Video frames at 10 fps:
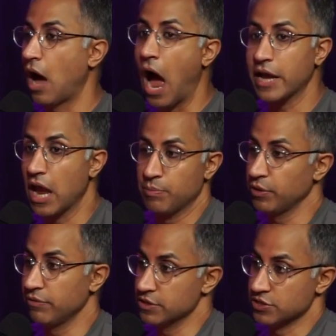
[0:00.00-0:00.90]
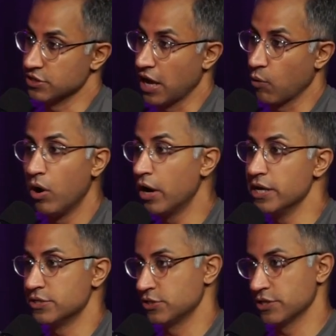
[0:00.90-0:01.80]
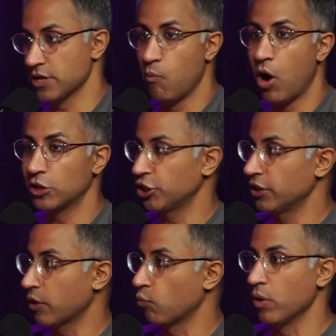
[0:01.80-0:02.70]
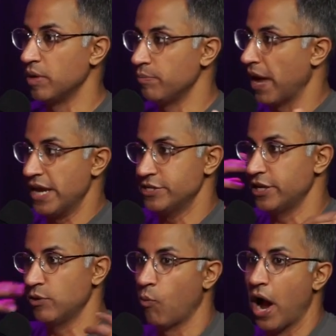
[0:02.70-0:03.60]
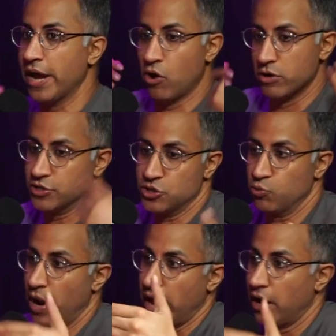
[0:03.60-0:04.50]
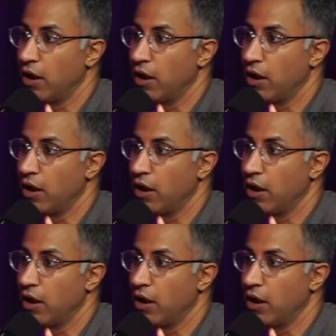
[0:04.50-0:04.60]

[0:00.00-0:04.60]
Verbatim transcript: I can't believe this is like, what is this? Yeah, I'm watching yeah, yeah. like women painted in white on a swing.